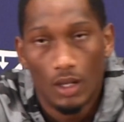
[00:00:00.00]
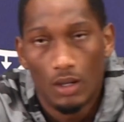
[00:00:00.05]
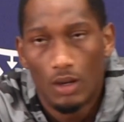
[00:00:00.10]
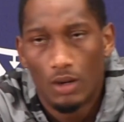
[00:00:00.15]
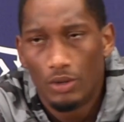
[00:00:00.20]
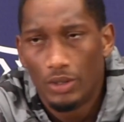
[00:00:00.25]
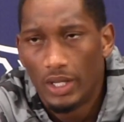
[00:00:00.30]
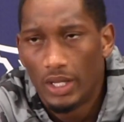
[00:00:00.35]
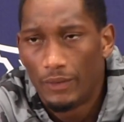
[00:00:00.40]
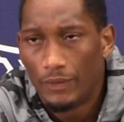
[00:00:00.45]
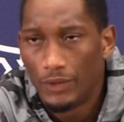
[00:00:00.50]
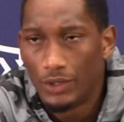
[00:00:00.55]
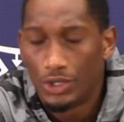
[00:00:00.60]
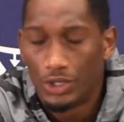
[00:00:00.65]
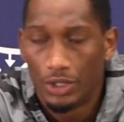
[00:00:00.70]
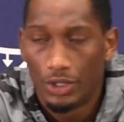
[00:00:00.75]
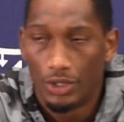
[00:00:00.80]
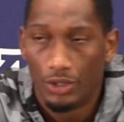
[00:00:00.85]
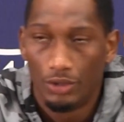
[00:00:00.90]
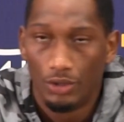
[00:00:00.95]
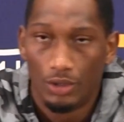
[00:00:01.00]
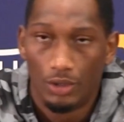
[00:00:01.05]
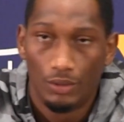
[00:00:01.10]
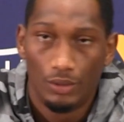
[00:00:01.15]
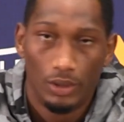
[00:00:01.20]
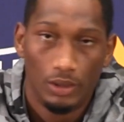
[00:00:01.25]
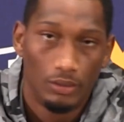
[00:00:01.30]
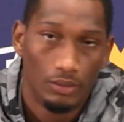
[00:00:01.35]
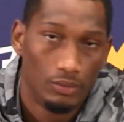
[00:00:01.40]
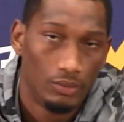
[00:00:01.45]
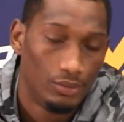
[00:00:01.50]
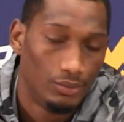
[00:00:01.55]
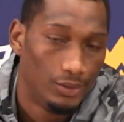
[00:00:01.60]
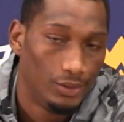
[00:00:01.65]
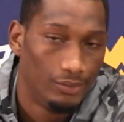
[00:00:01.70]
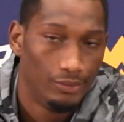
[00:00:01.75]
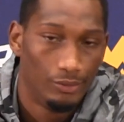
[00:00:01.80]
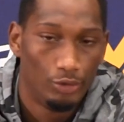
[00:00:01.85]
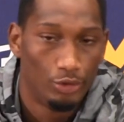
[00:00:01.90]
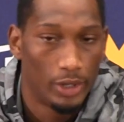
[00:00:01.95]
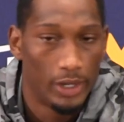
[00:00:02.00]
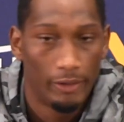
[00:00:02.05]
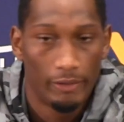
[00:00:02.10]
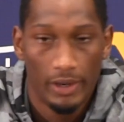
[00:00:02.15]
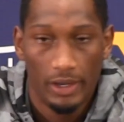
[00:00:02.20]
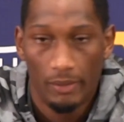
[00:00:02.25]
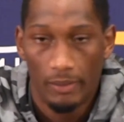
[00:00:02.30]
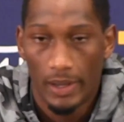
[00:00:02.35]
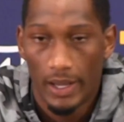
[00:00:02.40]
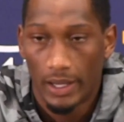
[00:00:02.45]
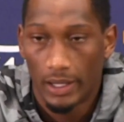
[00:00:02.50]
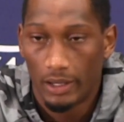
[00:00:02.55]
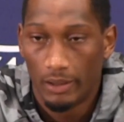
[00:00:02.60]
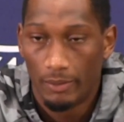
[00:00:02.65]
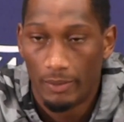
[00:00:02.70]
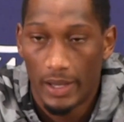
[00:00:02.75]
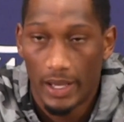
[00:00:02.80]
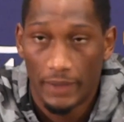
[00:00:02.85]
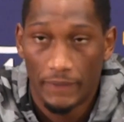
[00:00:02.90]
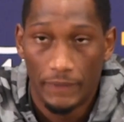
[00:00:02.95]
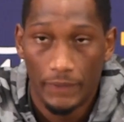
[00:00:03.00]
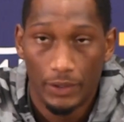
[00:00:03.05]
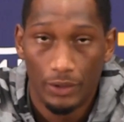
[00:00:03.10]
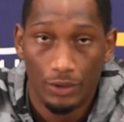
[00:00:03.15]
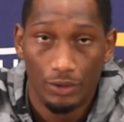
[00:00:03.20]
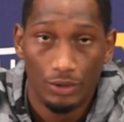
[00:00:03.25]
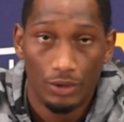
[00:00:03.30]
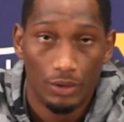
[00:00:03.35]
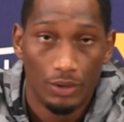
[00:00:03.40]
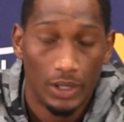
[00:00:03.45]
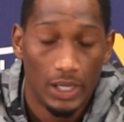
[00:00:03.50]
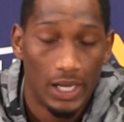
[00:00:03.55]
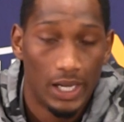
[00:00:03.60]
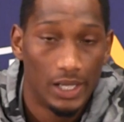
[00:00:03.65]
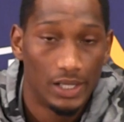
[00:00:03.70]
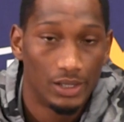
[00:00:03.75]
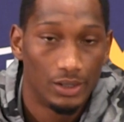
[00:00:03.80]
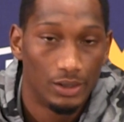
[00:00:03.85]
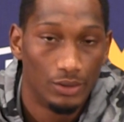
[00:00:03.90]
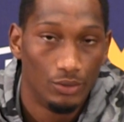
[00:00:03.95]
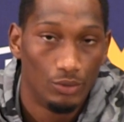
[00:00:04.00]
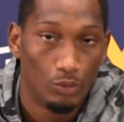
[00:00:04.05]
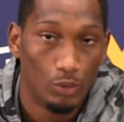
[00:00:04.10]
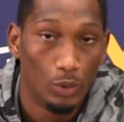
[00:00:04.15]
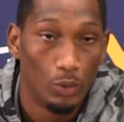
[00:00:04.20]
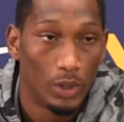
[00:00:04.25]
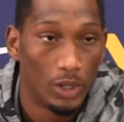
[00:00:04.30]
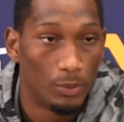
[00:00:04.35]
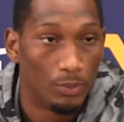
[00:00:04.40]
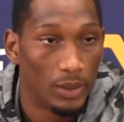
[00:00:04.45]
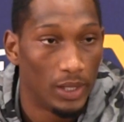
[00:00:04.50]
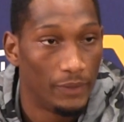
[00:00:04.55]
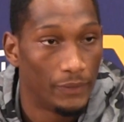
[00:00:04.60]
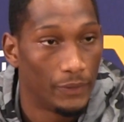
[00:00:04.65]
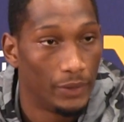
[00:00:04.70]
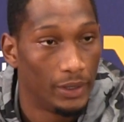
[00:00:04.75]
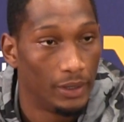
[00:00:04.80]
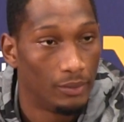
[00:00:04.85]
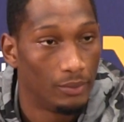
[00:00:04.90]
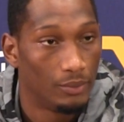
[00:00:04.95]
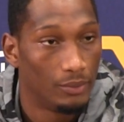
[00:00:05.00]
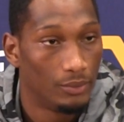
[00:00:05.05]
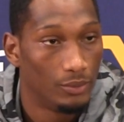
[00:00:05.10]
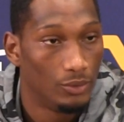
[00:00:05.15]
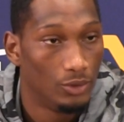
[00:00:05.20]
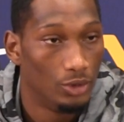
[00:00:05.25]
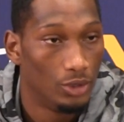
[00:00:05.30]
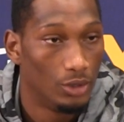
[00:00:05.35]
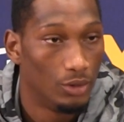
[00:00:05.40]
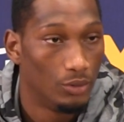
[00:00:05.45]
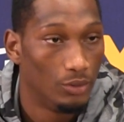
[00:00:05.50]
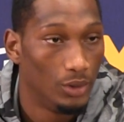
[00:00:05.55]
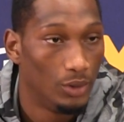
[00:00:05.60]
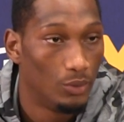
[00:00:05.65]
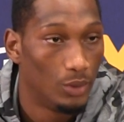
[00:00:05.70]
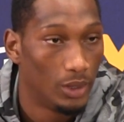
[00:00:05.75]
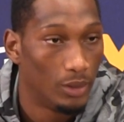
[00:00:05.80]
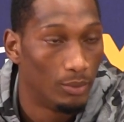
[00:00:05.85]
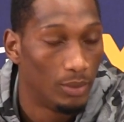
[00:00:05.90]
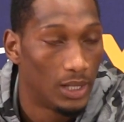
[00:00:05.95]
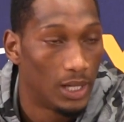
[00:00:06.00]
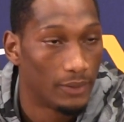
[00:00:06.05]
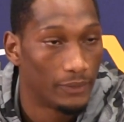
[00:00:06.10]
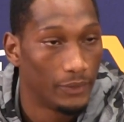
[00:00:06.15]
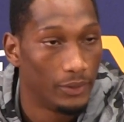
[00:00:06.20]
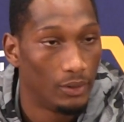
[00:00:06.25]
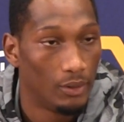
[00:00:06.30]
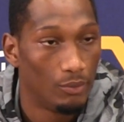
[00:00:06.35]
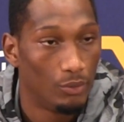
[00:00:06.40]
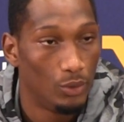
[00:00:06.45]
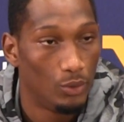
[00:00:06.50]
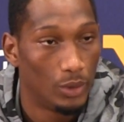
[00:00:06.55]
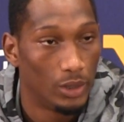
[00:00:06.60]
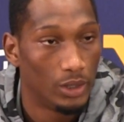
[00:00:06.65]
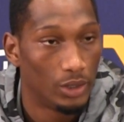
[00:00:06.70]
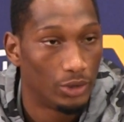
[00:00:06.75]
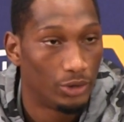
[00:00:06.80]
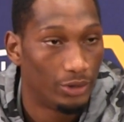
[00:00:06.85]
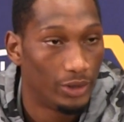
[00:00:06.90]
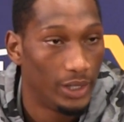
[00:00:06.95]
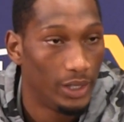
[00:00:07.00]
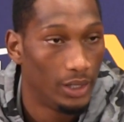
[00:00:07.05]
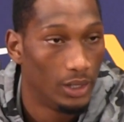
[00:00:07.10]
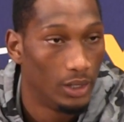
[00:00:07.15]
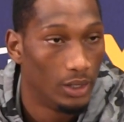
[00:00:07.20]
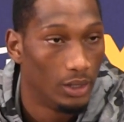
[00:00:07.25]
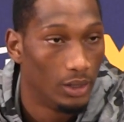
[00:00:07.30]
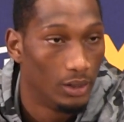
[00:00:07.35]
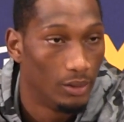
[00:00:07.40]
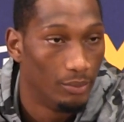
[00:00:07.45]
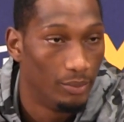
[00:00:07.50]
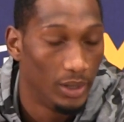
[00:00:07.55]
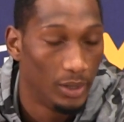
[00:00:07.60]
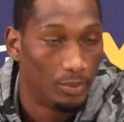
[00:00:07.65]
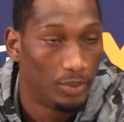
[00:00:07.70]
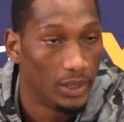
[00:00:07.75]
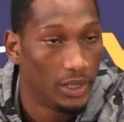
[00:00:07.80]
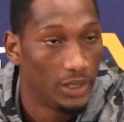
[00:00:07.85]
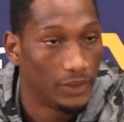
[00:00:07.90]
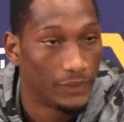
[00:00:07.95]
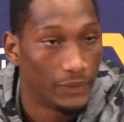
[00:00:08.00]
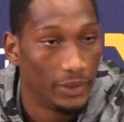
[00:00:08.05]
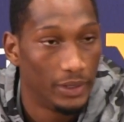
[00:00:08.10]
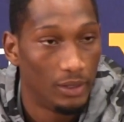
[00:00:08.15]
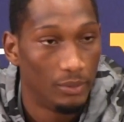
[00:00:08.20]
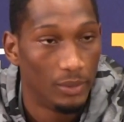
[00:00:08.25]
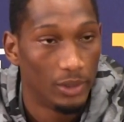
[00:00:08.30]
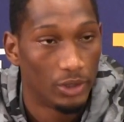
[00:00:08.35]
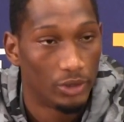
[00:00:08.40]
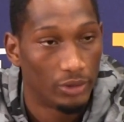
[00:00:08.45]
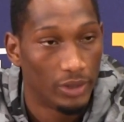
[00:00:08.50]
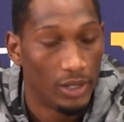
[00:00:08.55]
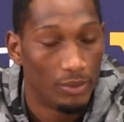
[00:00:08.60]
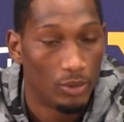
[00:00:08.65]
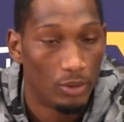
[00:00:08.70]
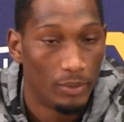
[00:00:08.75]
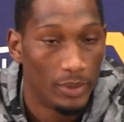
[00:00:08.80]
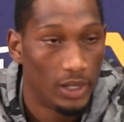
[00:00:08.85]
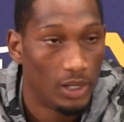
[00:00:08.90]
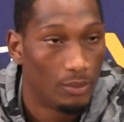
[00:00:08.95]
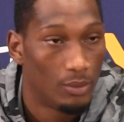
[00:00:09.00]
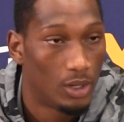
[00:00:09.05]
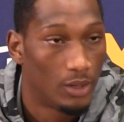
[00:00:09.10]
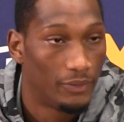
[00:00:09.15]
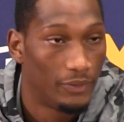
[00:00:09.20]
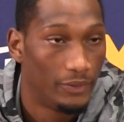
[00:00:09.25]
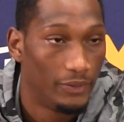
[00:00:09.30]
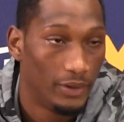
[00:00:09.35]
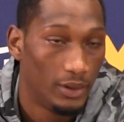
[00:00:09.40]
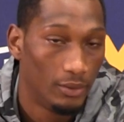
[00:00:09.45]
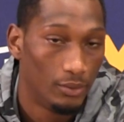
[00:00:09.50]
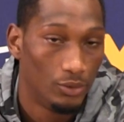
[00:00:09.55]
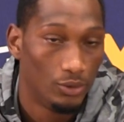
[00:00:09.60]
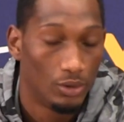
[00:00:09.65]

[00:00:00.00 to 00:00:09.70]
Oh, yeah, for sure. You know, great running back in the backfield, you know, and guys, we want to play for him. You know, we want to block for him. We want to create big plays for him and create momentum off of him.